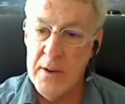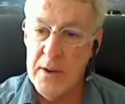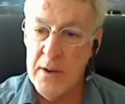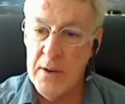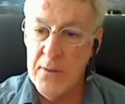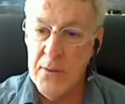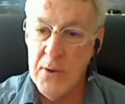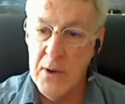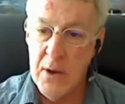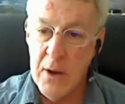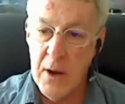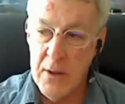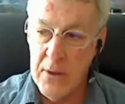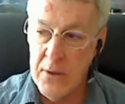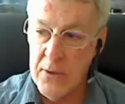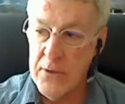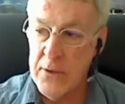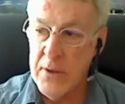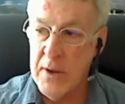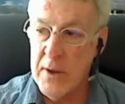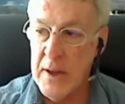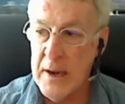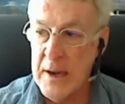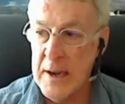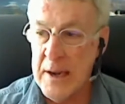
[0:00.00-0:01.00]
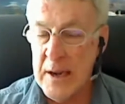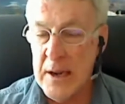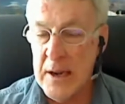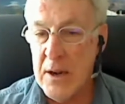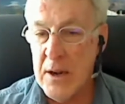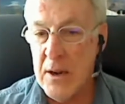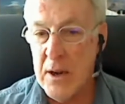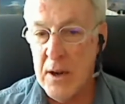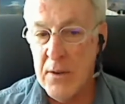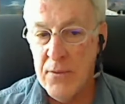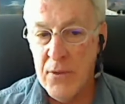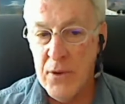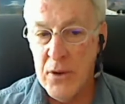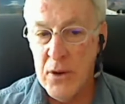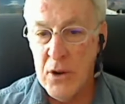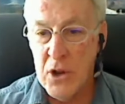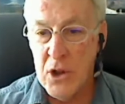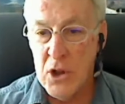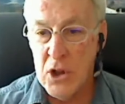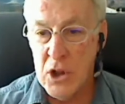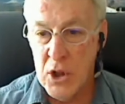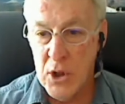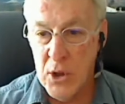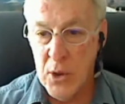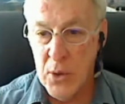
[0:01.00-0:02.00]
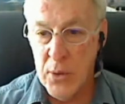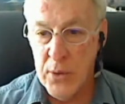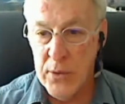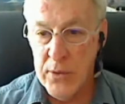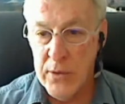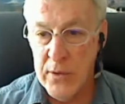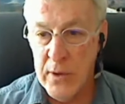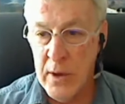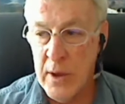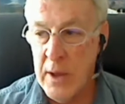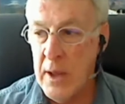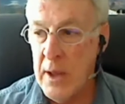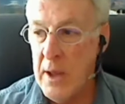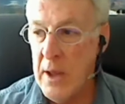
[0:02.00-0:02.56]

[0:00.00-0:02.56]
a different color skin, different clothes,